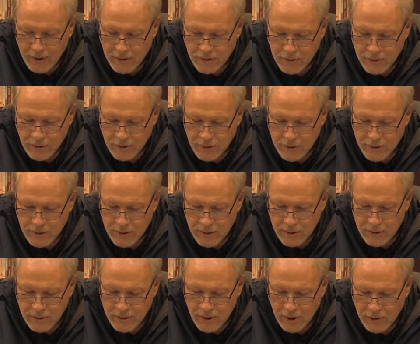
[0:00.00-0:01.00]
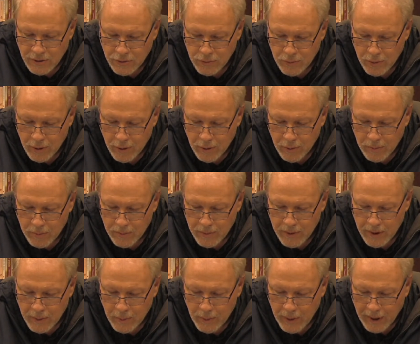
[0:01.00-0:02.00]
is your son's robe."
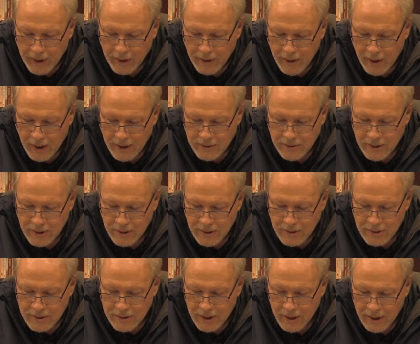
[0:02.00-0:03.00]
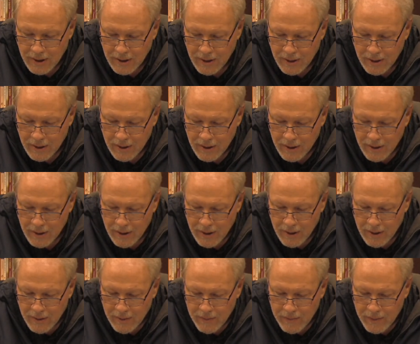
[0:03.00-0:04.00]
They recognized it and said,
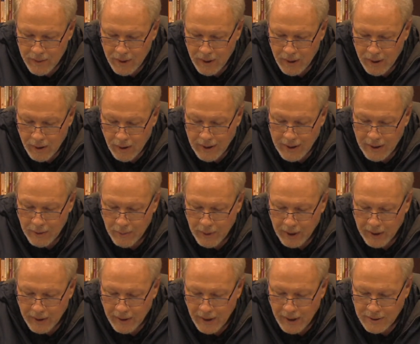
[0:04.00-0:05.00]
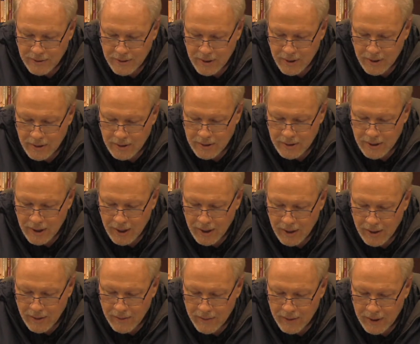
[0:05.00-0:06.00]
he recognized it and
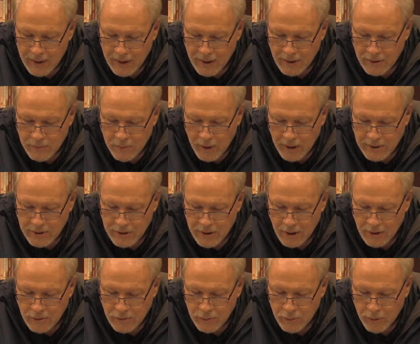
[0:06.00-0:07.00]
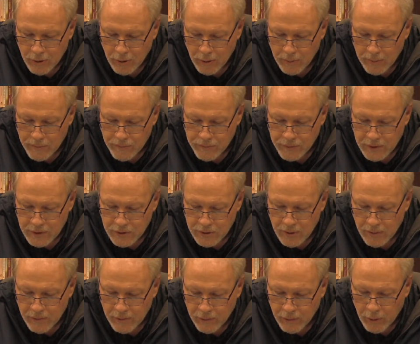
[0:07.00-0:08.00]
said, "It is my son's robe.
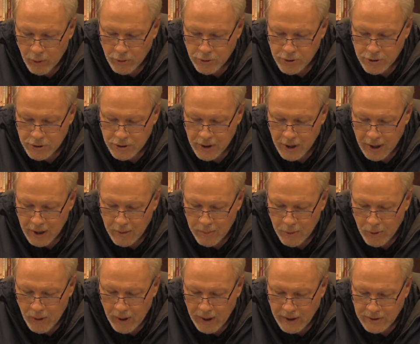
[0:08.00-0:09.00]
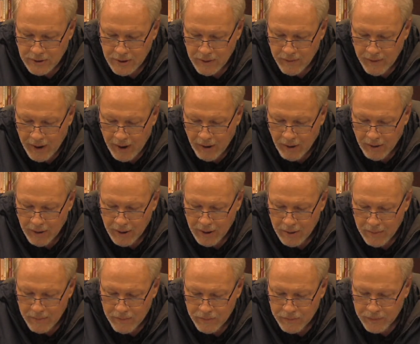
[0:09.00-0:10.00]
Some ferocious animal has devoured
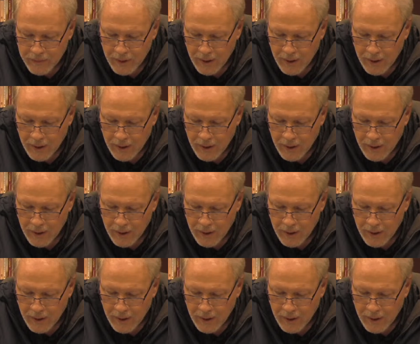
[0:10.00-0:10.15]
him,